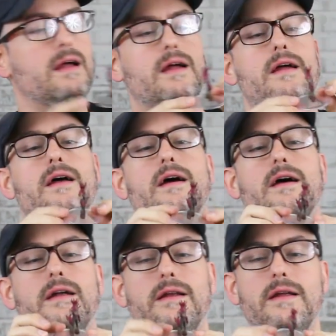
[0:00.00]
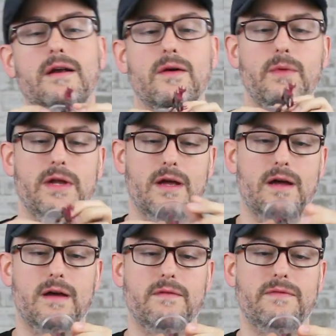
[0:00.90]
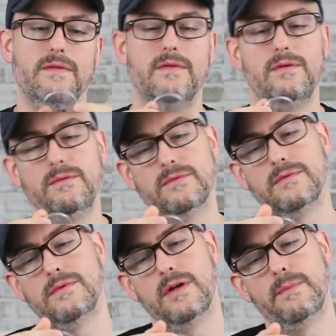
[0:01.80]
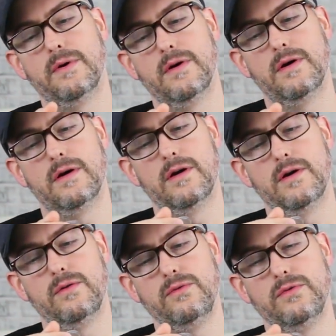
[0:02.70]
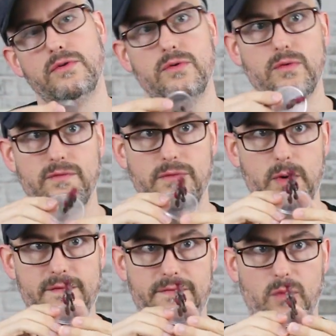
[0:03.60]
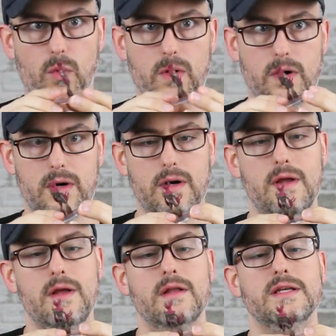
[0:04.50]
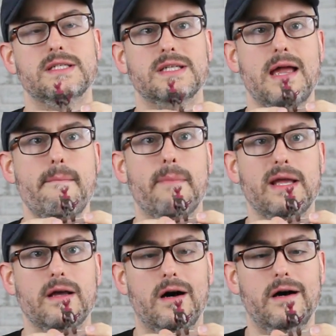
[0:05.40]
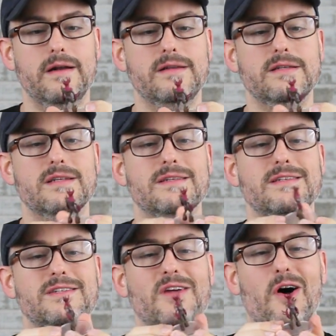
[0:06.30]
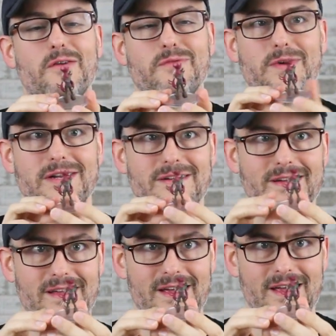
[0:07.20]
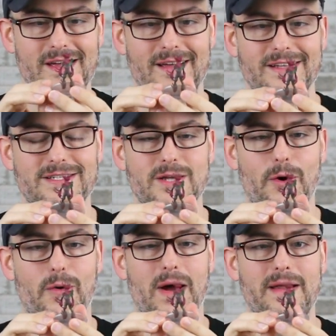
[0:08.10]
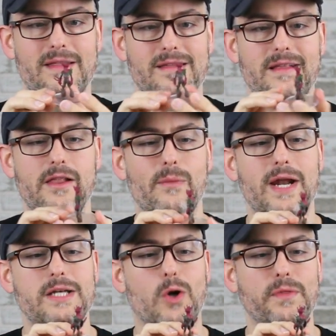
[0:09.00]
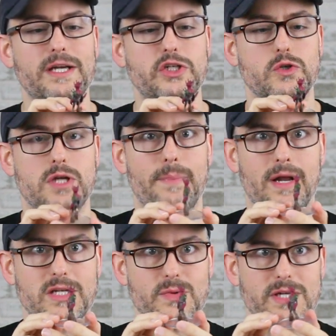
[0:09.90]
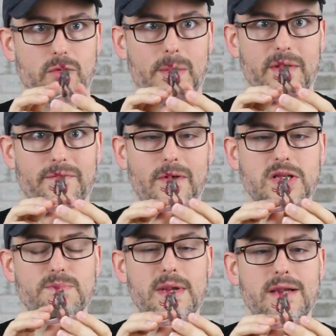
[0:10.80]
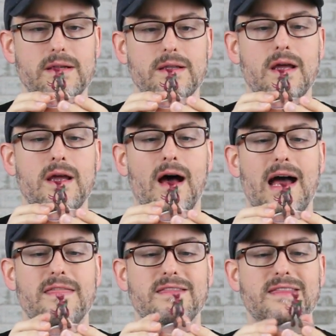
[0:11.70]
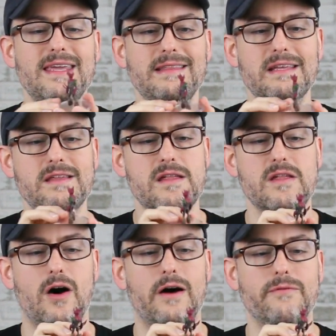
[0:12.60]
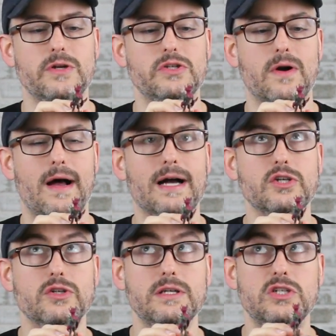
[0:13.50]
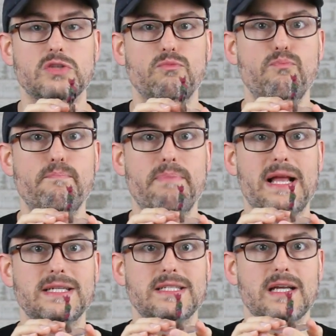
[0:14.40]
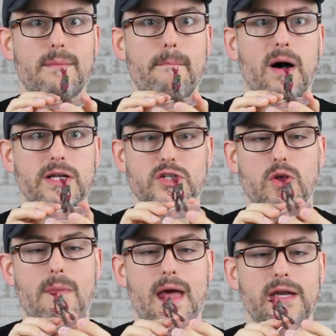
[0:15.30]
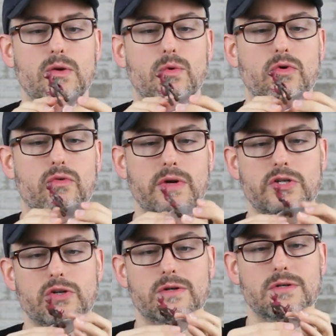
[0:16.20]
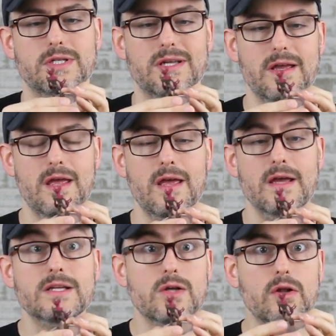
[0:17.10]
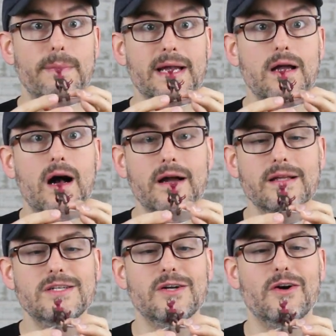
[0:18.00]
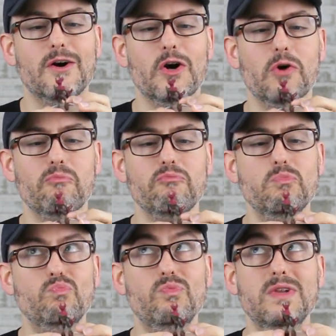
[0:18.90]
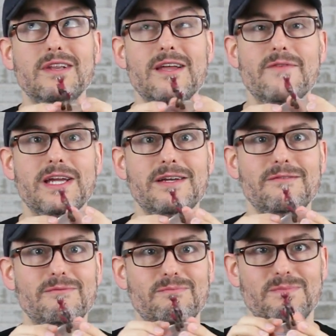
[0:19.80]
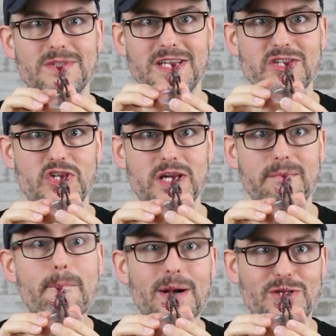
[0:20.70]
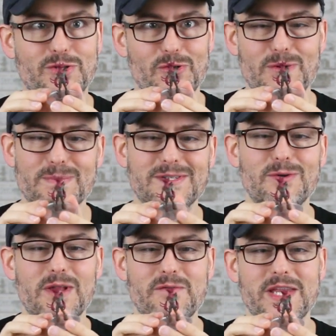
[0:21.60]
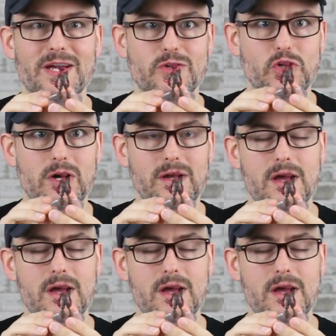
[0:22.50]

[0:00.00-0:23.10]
And here we have number 44. This is a Myconid Sovereign. So it's another one I don't think shows up in Icewind Dale Realm of the Frostmaiden. I think the Sovereigns are actually just basic monster manual creatures. So the Myconids are living sentient mushrooms who live in the Underdark,